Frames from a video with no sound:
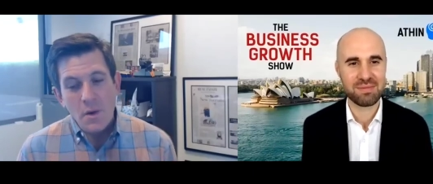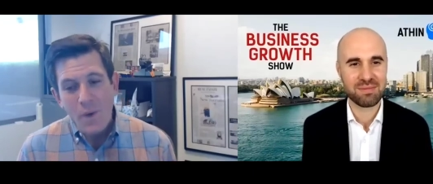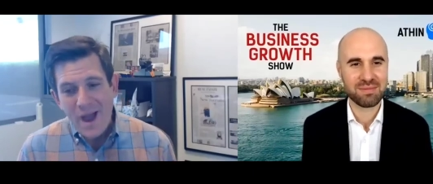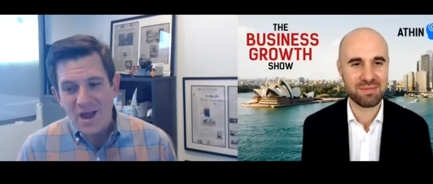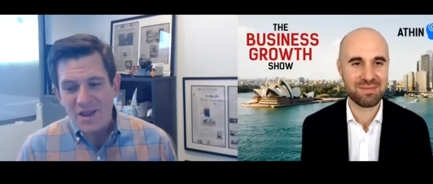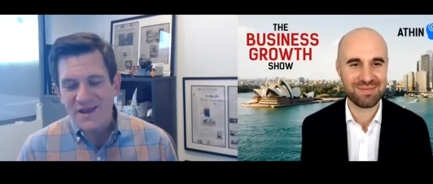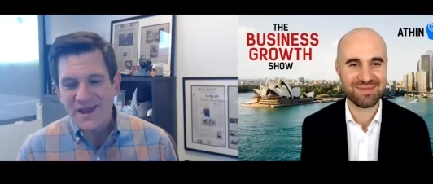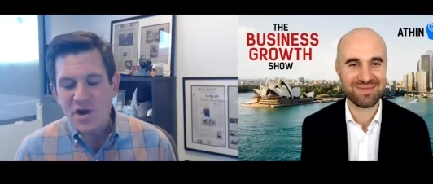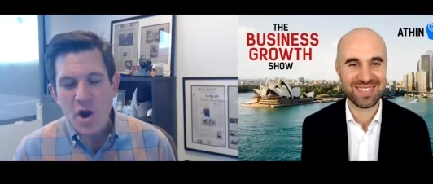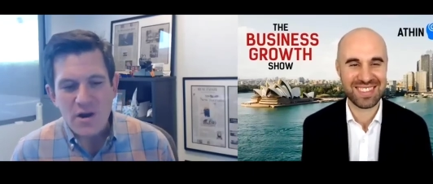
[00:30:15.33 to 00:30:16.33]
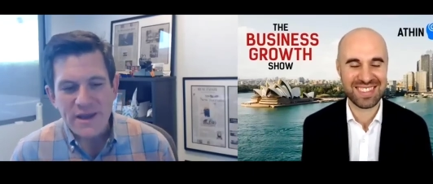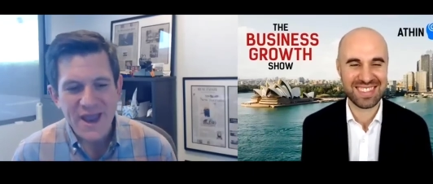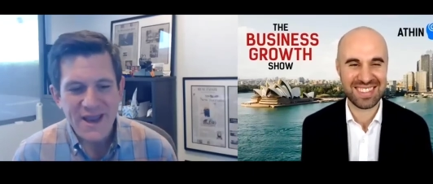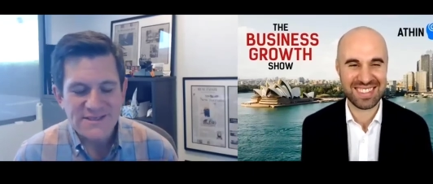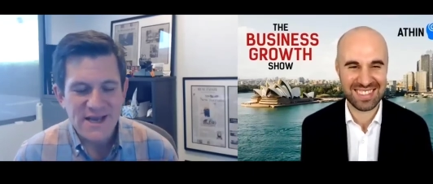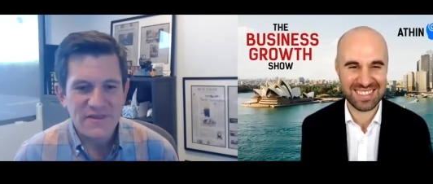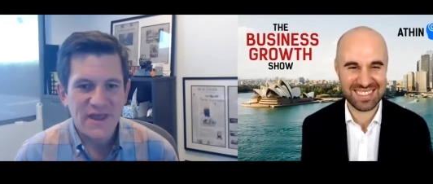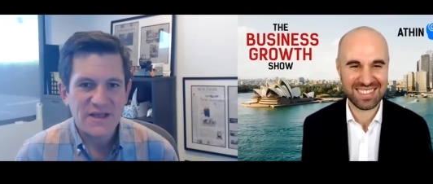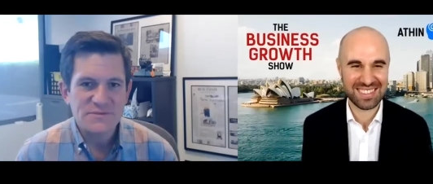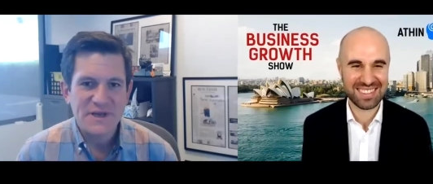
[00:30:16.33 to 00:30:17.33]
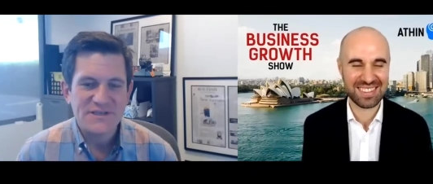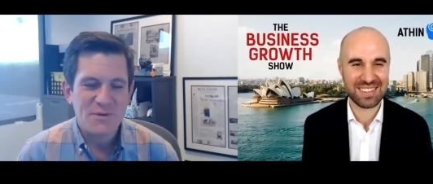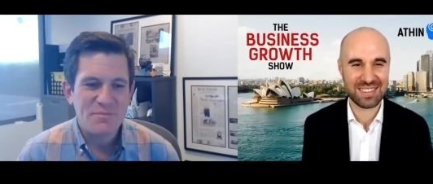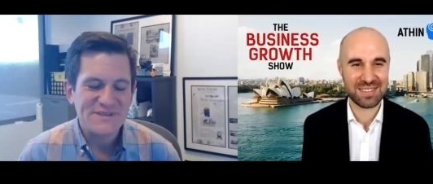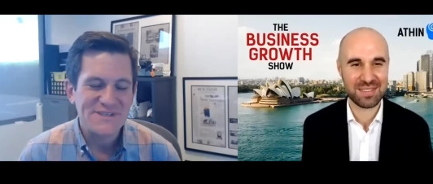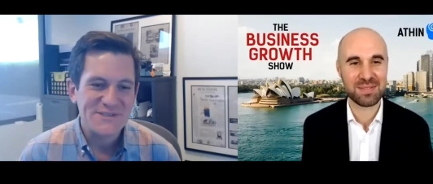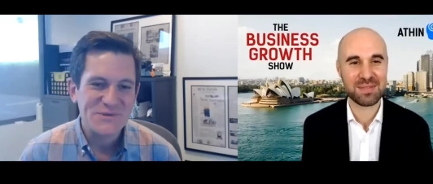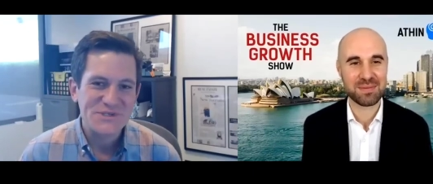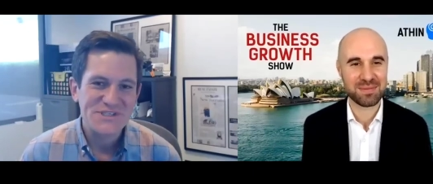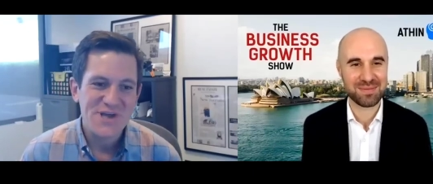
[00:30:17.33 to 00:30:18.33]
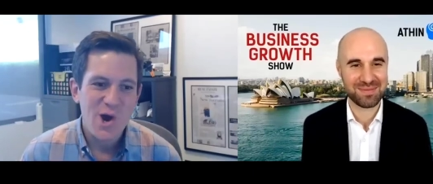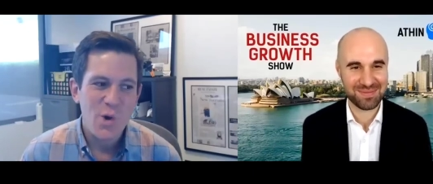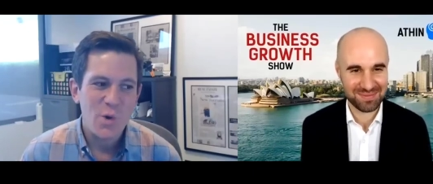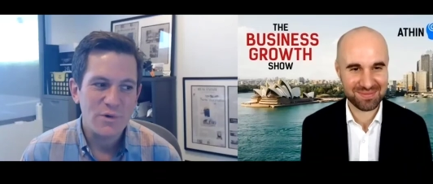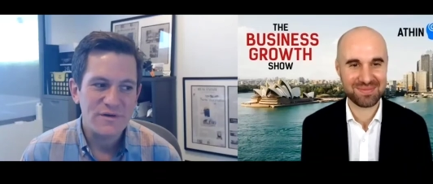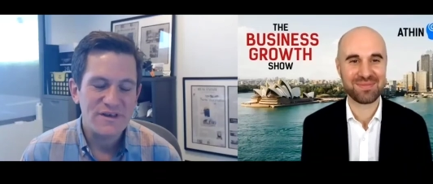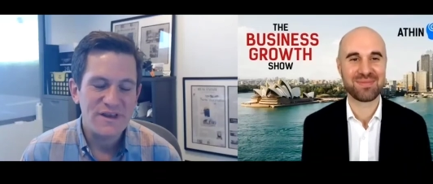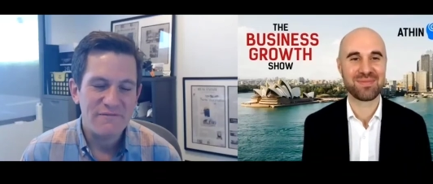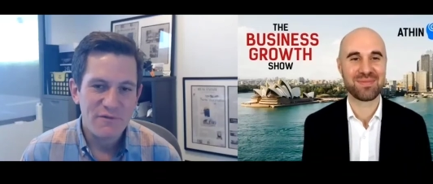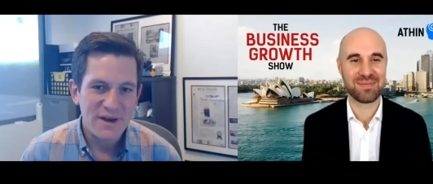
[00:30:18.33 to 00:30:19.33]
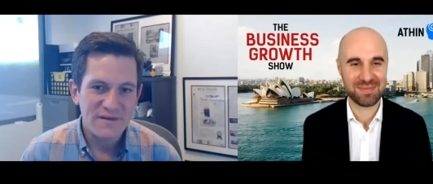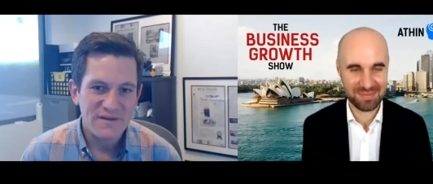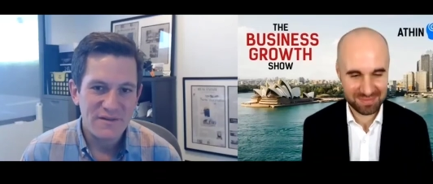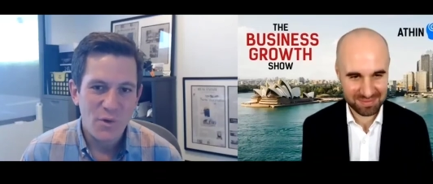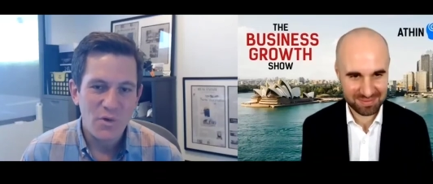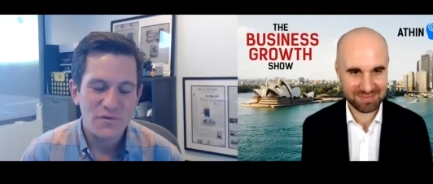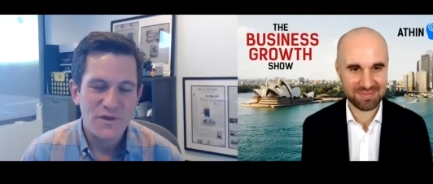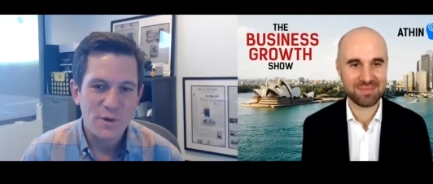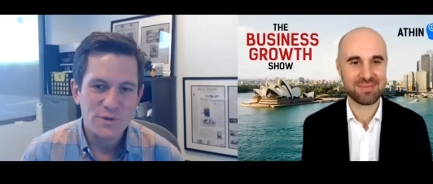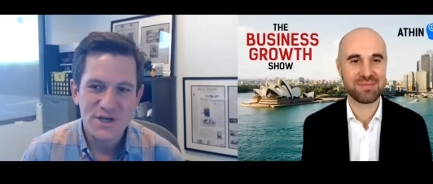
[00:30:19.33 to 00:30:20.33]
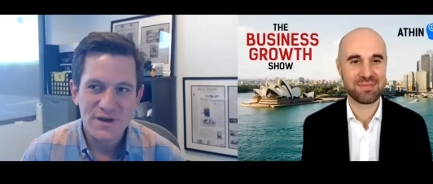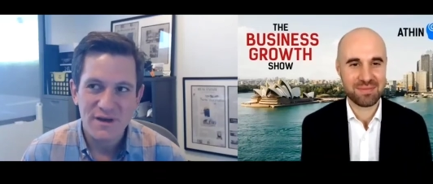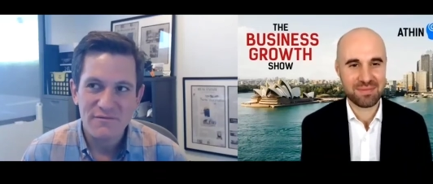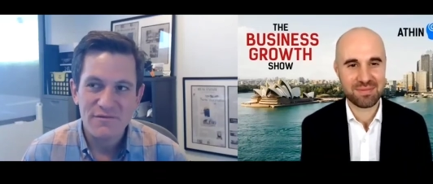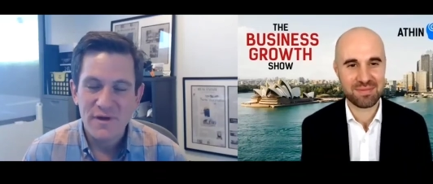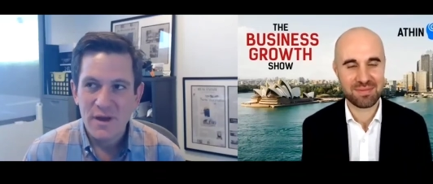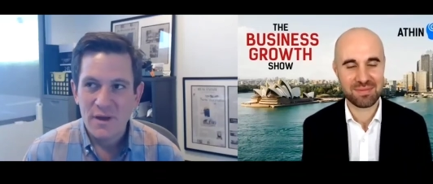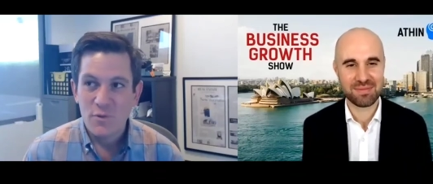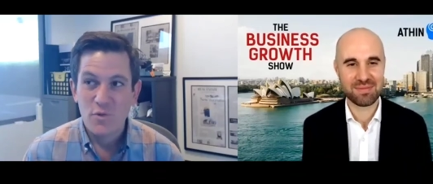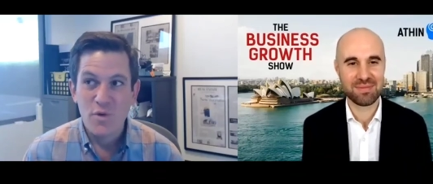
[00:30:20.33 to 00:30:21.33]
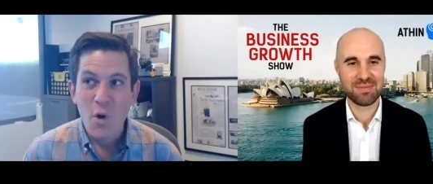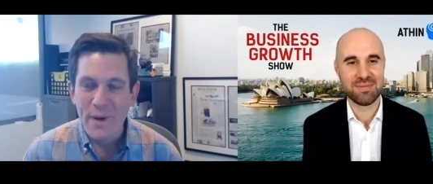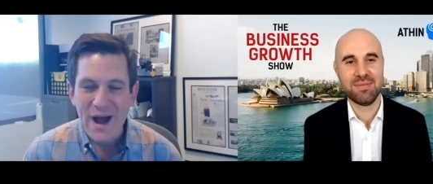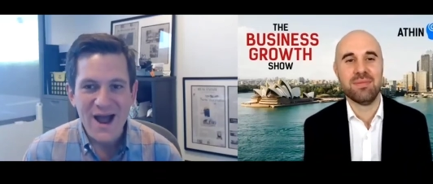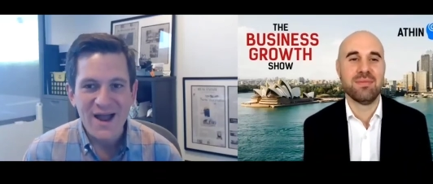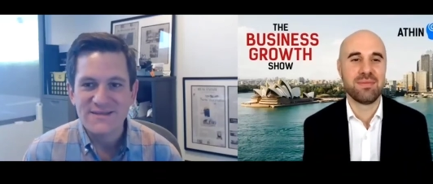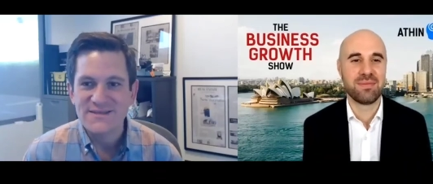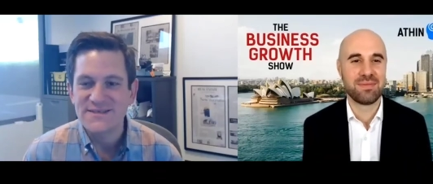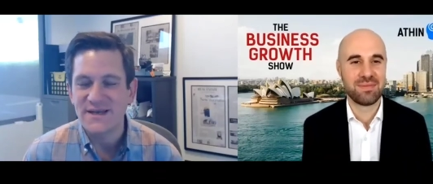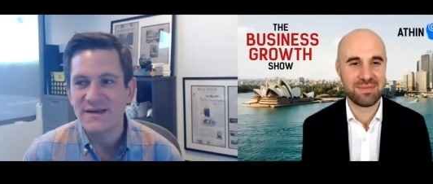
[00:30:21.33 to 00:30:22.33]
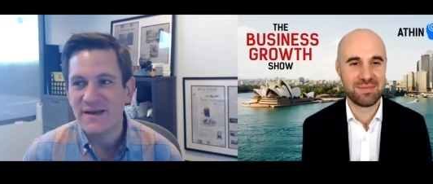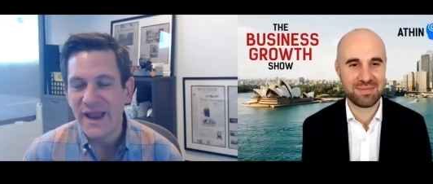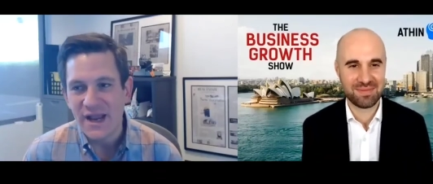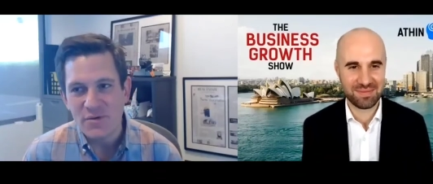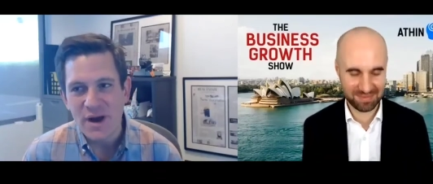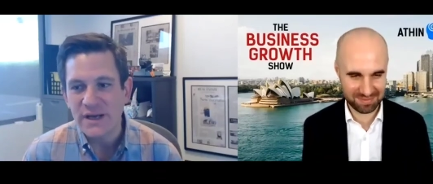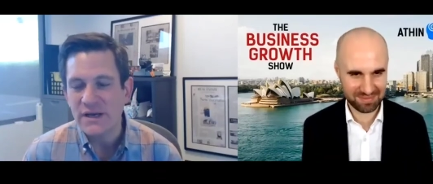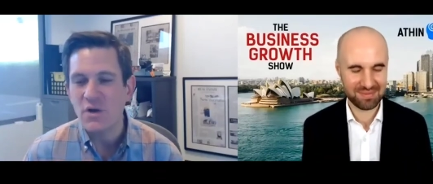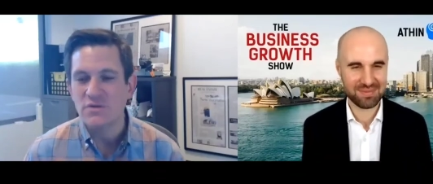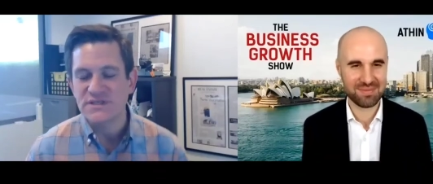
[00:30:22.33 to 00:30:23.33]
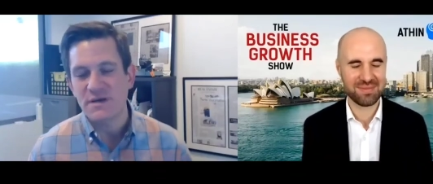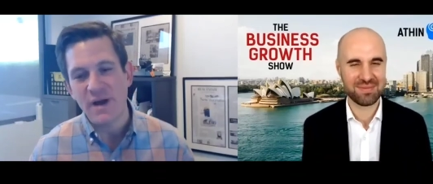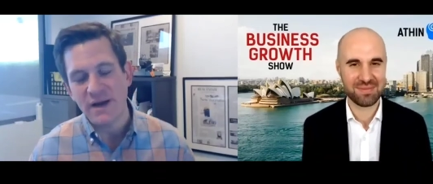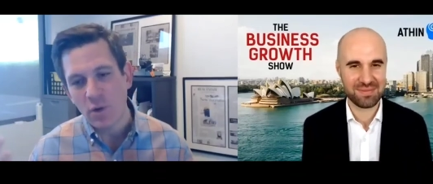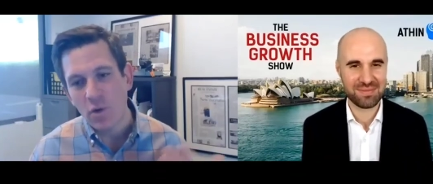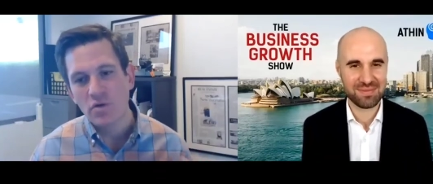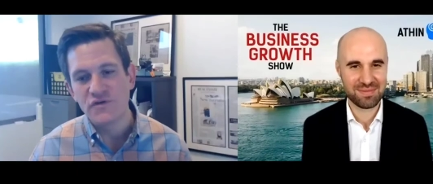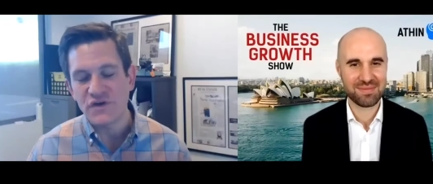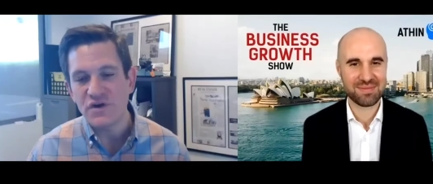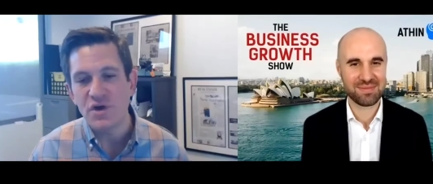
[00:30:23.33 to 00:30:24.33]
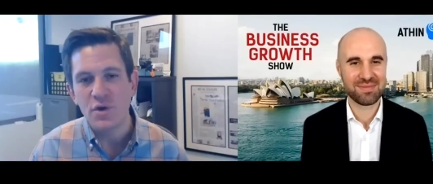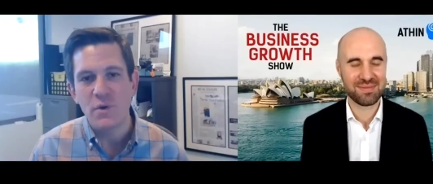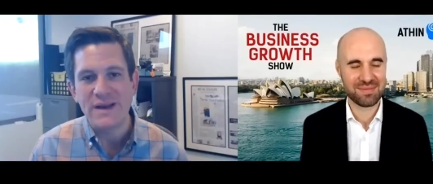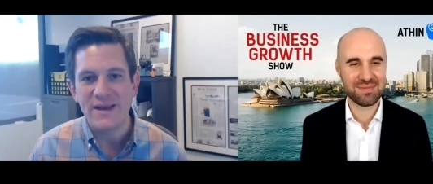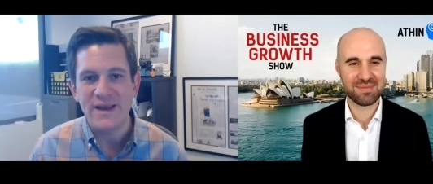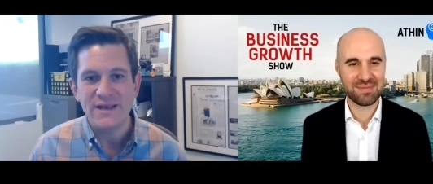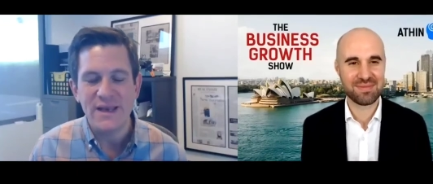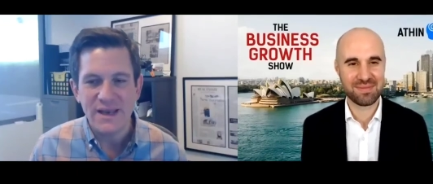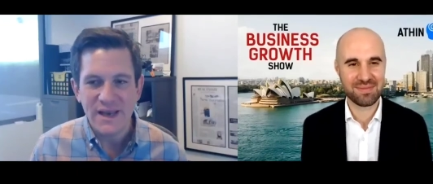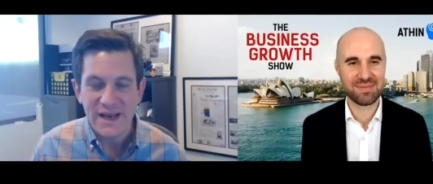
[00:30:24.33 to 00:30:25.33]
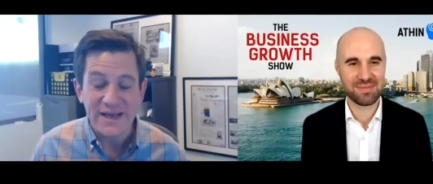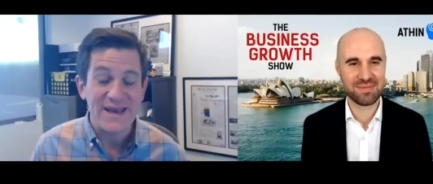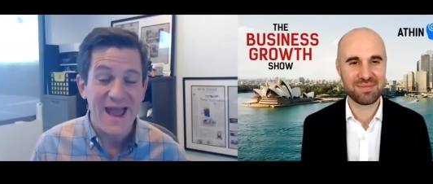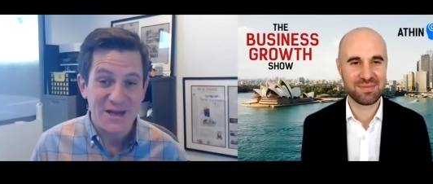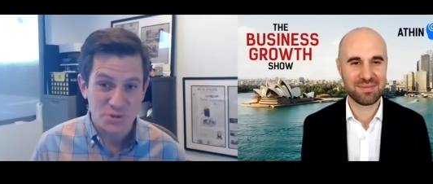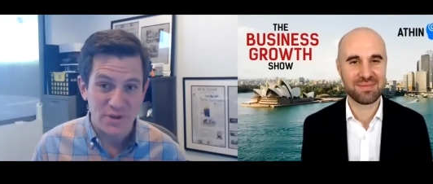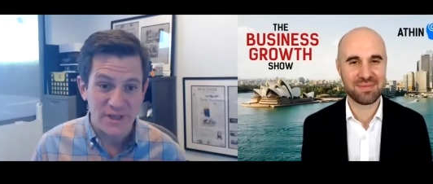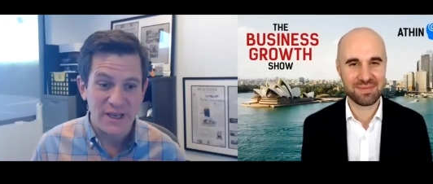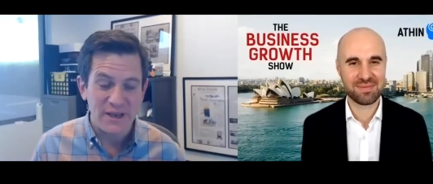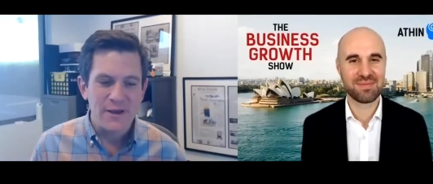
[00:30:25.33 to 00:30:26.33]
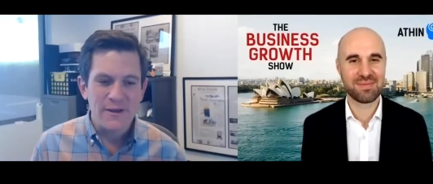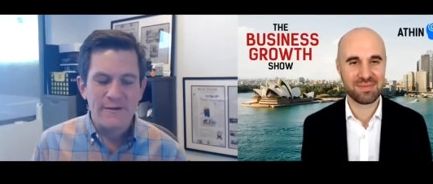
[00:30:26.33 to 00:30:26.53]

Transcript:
Speaker 1: Well, in our case, I think it's because our business was so different and the whole notion of robots and handwriting notes, combining old and new, it, it, it can naturally